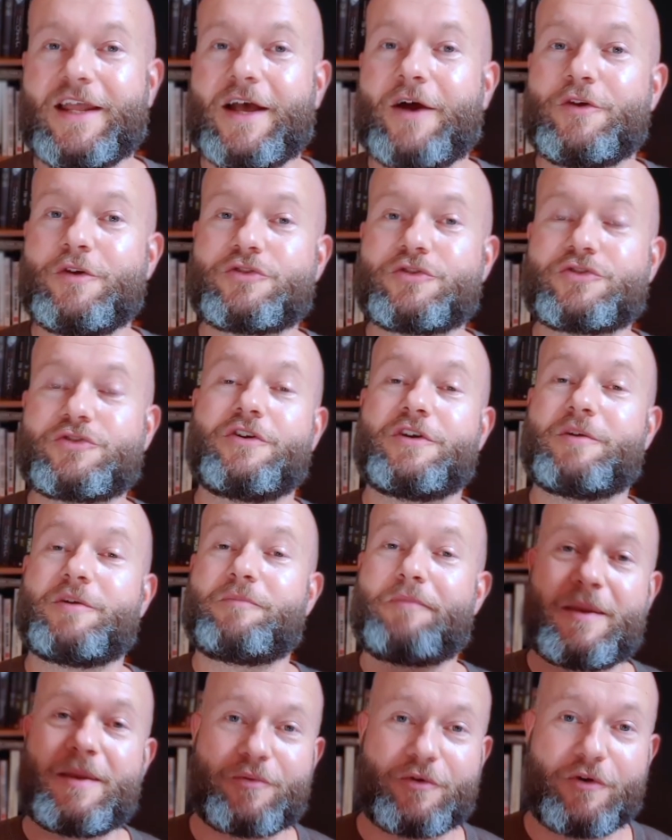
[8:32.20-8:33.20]
you turn the
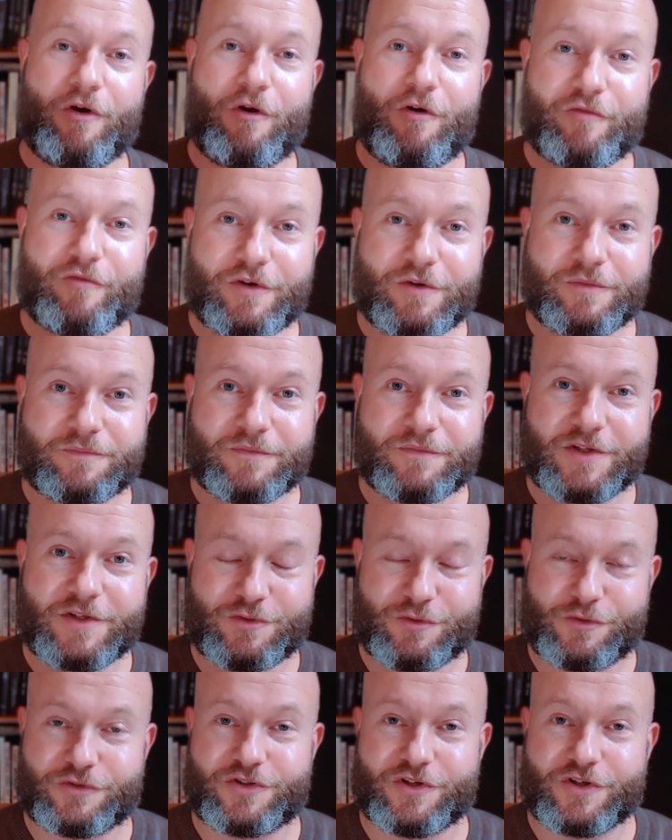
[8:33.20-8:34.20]
paper over that
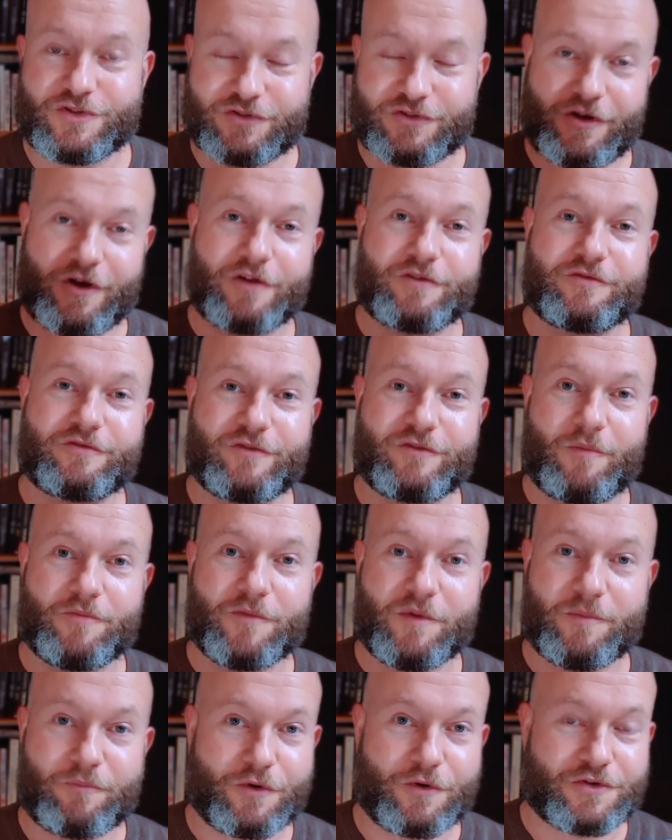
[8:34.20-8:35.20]
you just got from
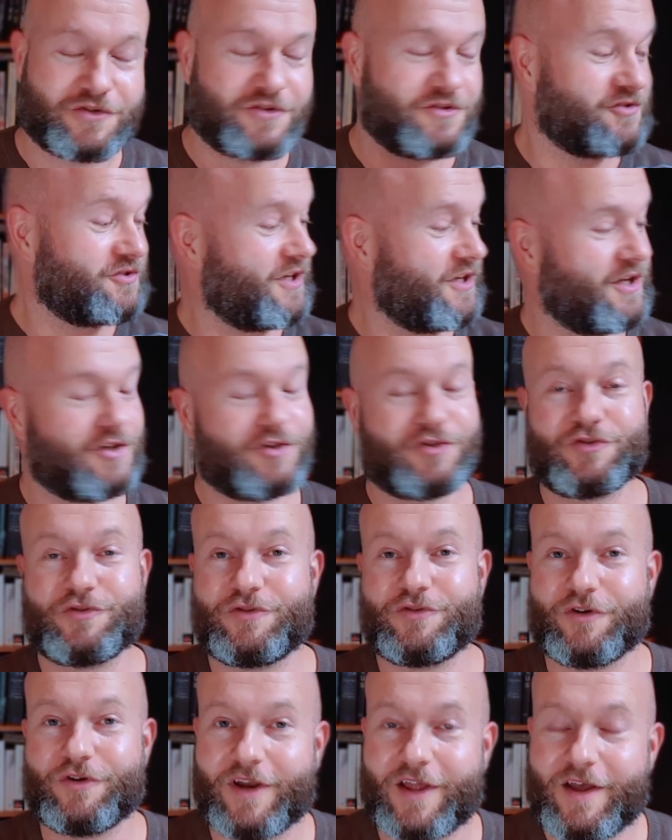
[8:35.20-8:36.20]
the person sitting to
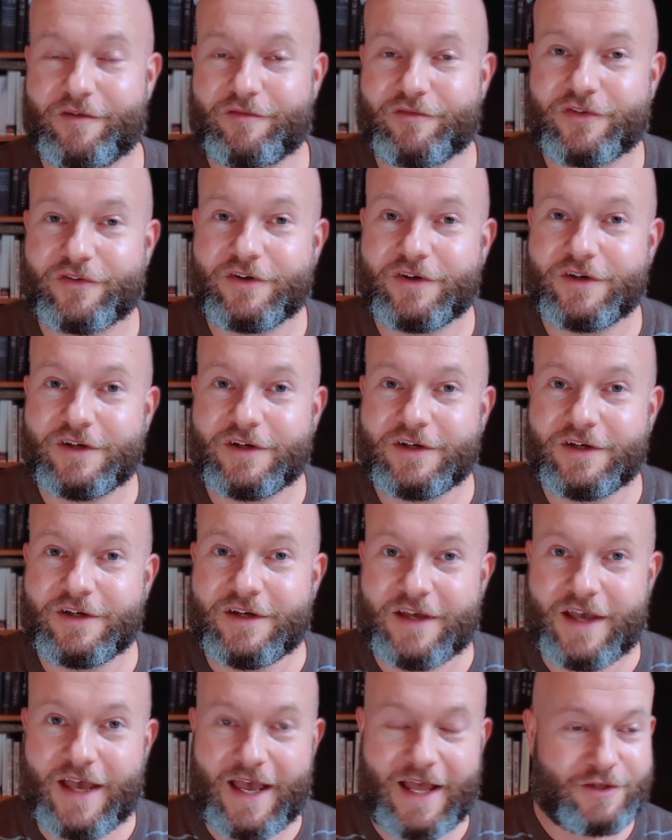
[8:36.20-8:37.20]
your left,
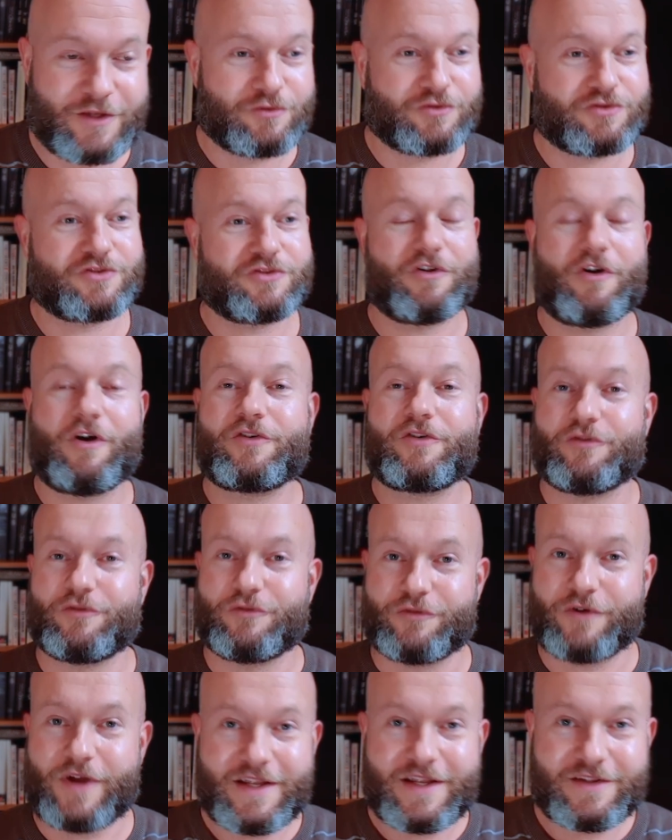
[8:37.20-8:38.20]
and you start
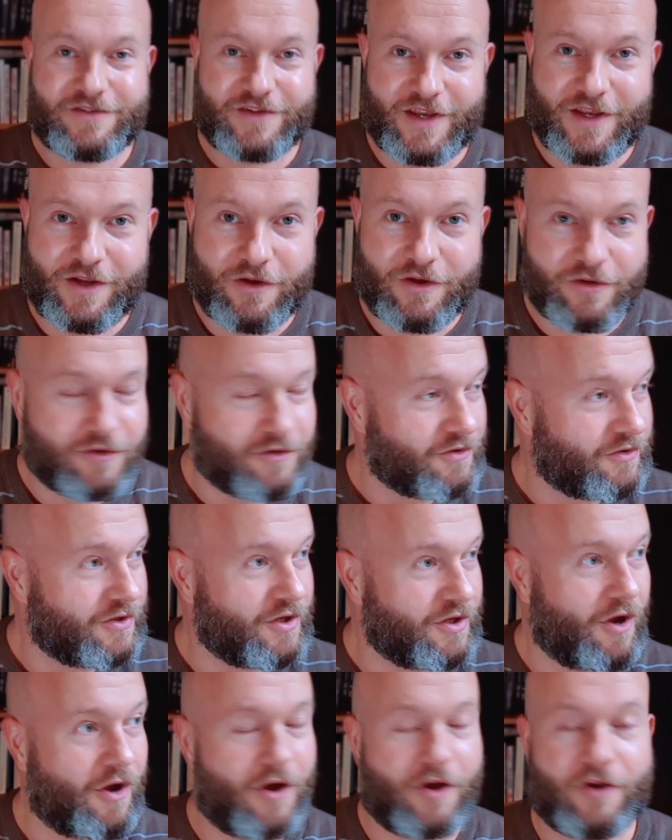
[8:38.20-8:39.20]
rating
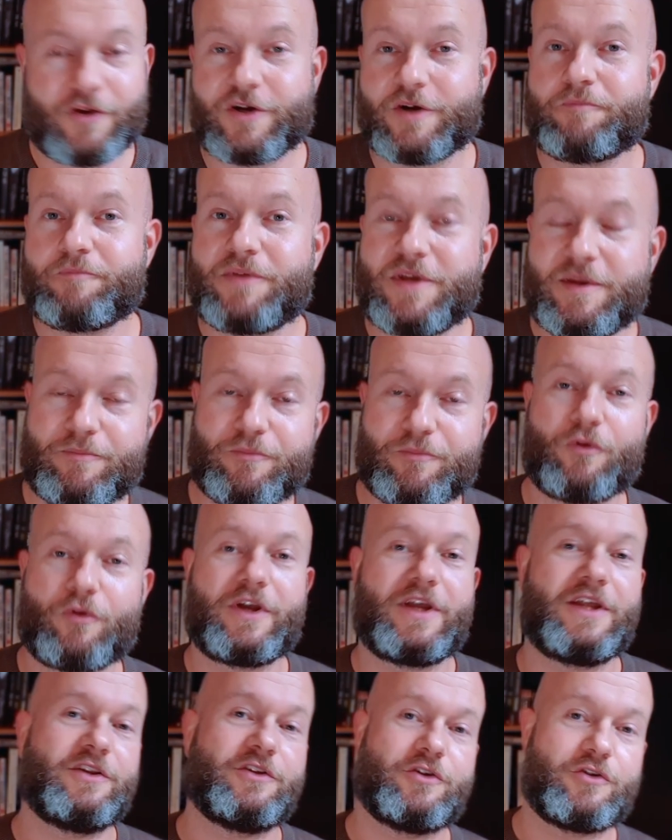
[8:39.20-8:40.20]
the other people
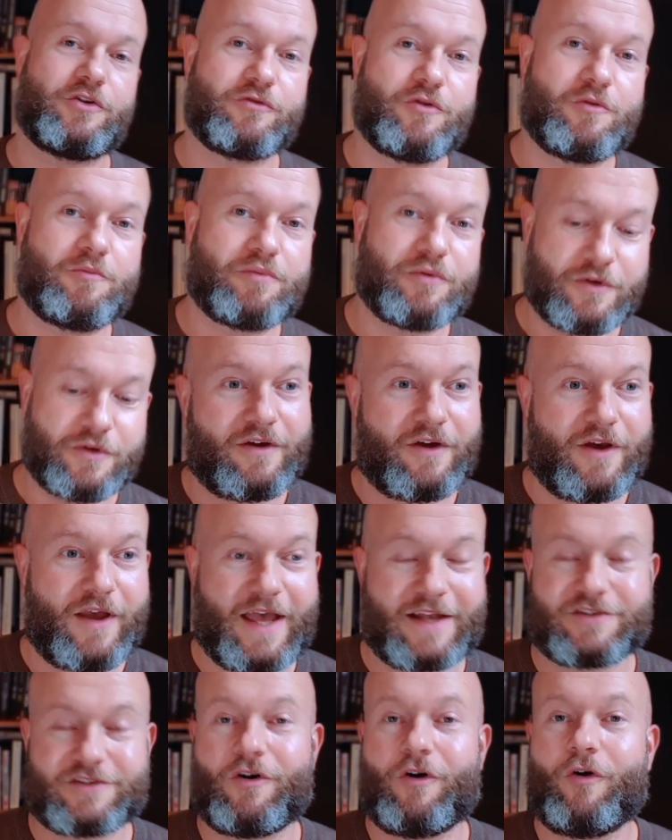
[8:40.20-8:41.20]
in the group
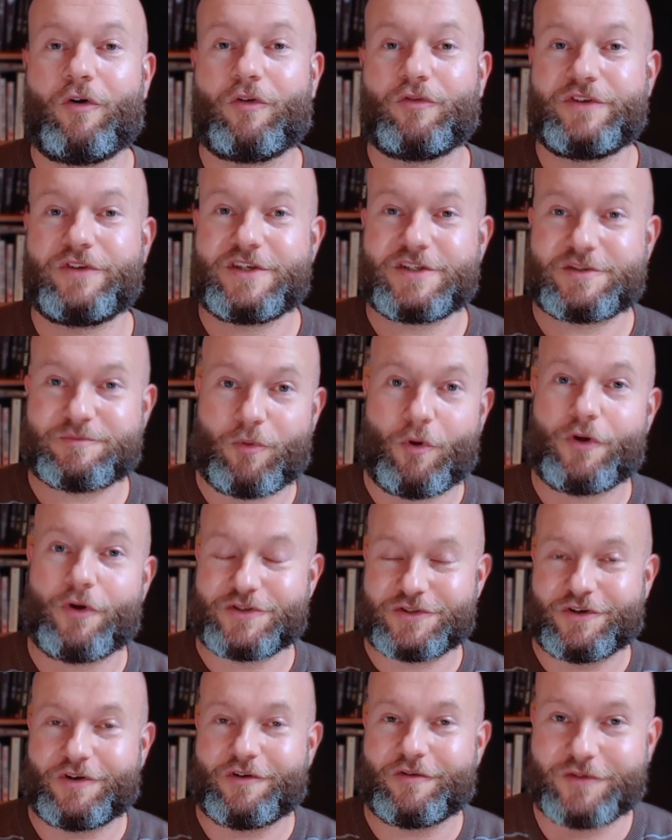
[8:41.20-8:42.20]
at all these
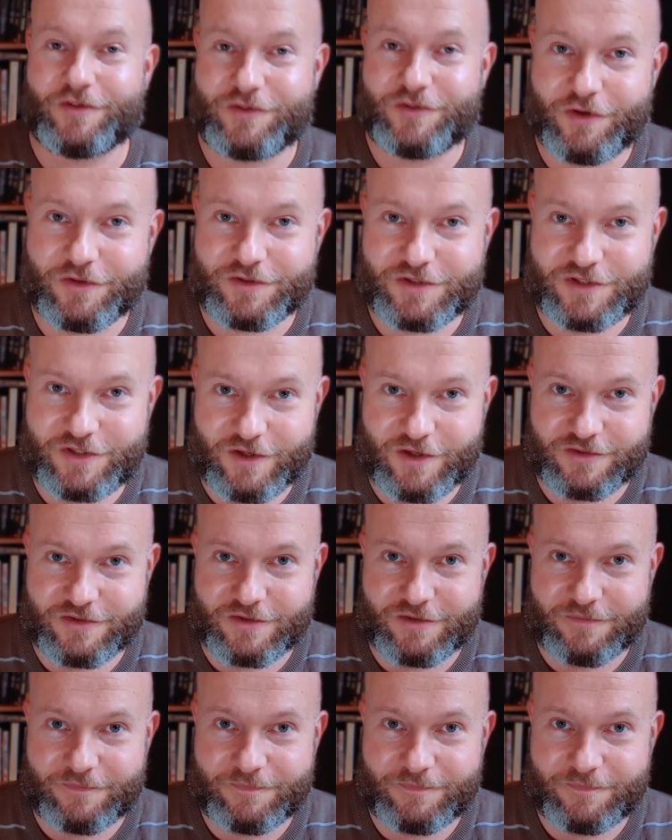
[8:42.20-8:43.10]
points of the Dirty Dozen.